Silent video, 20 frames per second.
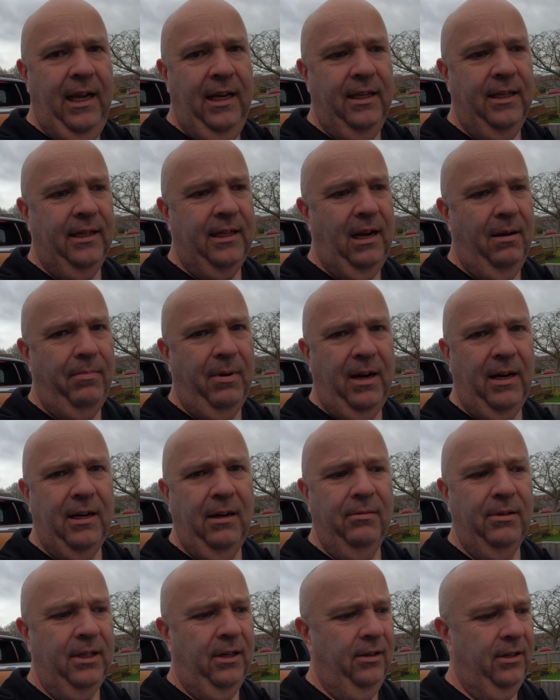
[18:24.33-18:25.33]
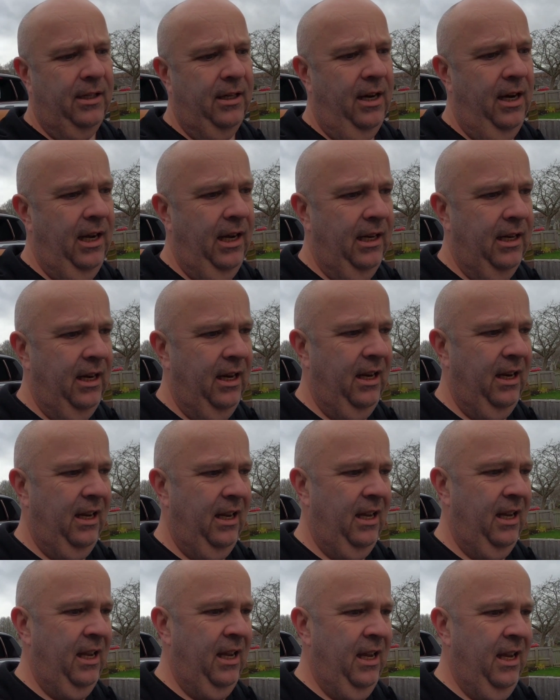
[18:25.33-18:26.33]
as I get back I'm so excited,
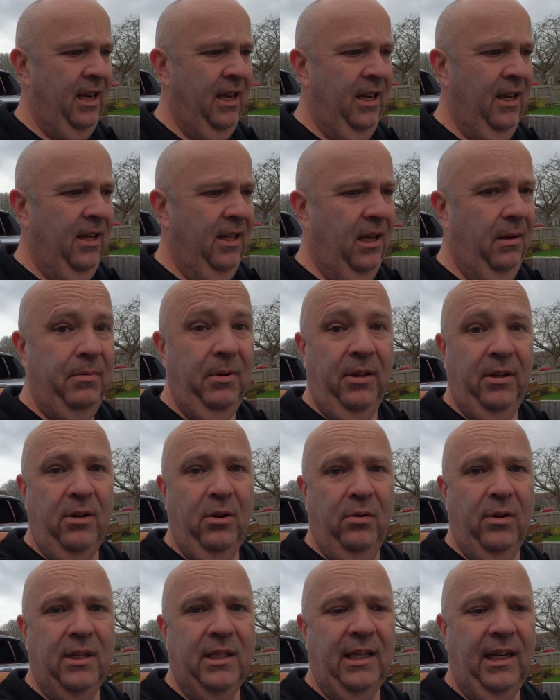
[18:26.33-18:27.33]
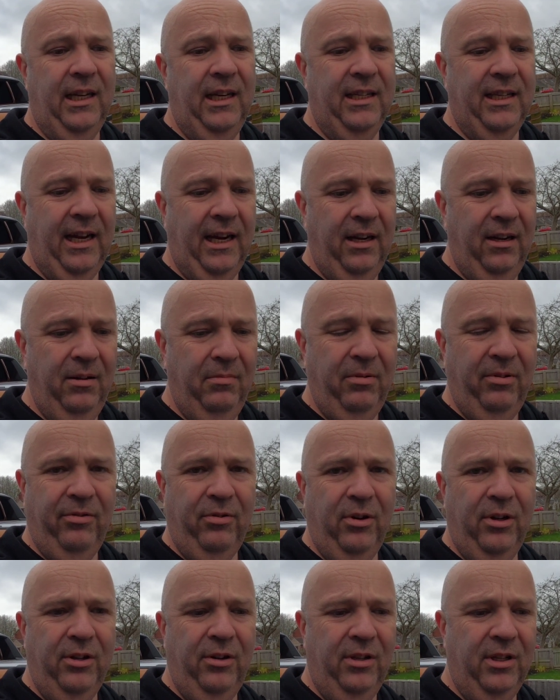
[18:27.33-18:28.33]
I put the corner steadies down
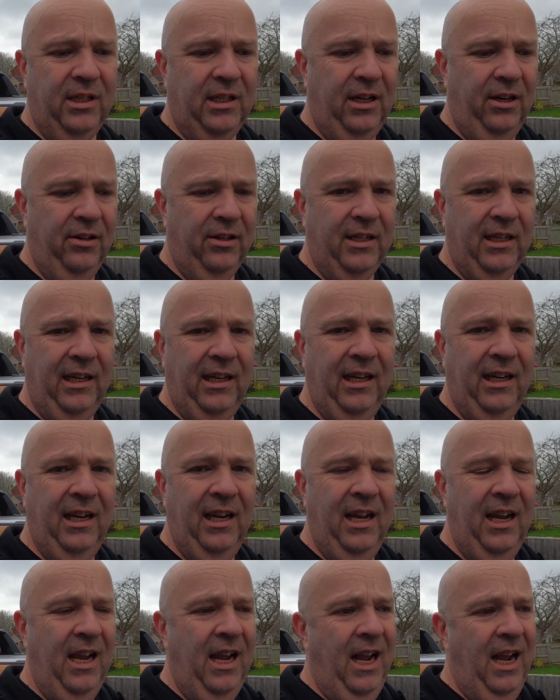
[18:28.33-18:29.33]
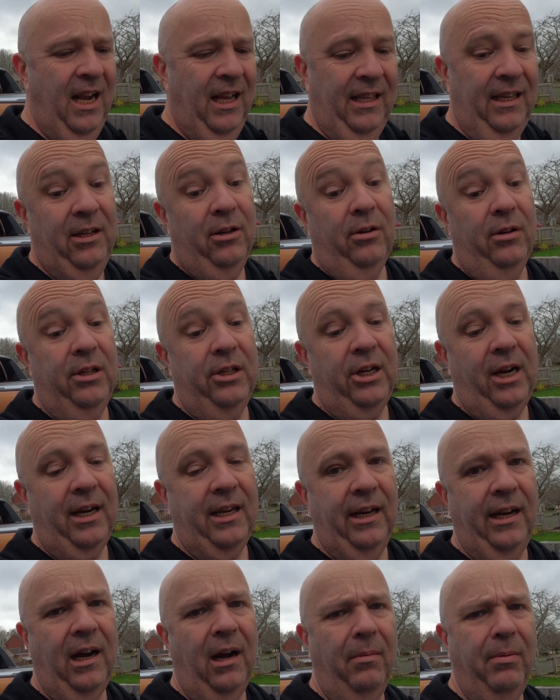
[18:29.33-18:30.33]
before I do the security, and then you've got to
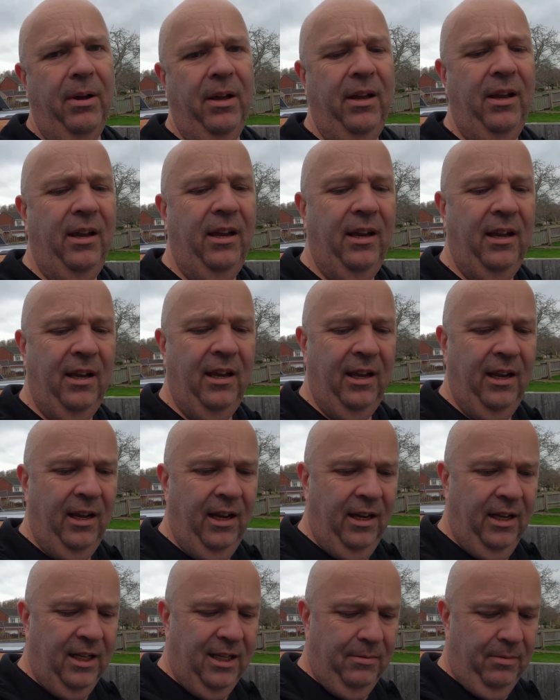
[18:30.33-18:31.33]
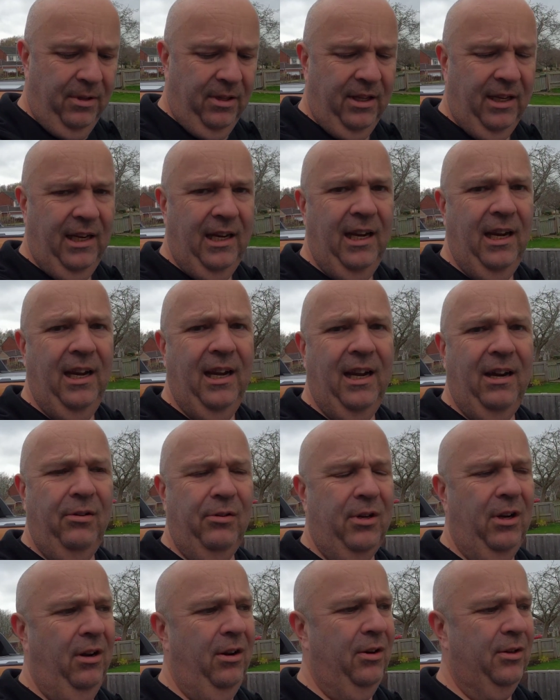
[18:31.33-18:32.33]
jack it up to put the
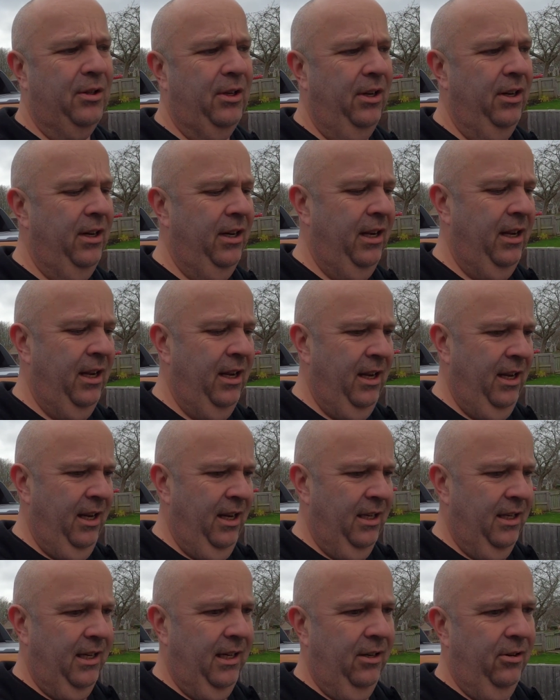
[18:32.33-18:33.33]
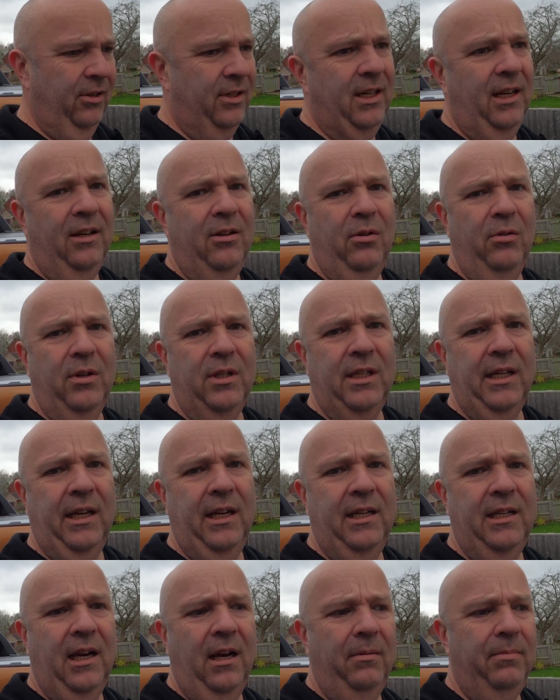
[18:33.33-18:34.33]
alco locks on. So you've got to take the corner
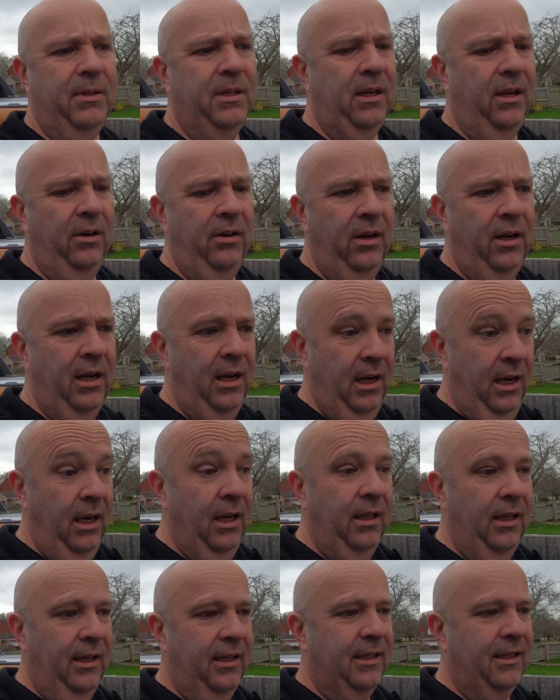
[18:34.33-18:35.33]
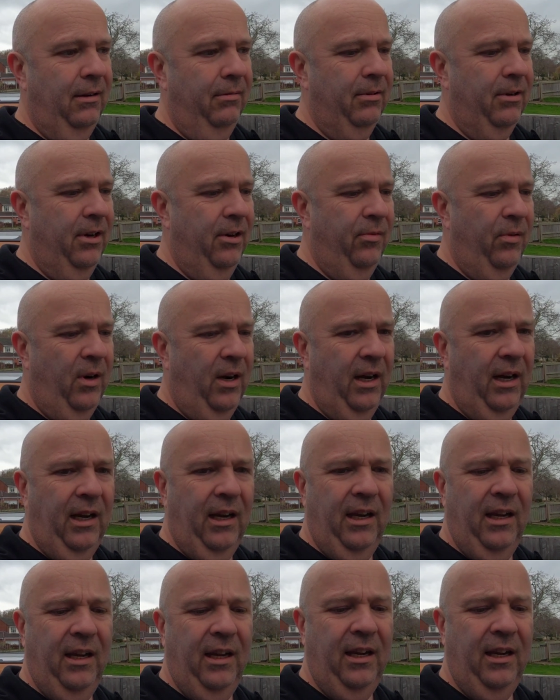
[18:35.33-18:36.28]
steadies up. So this time I got it right.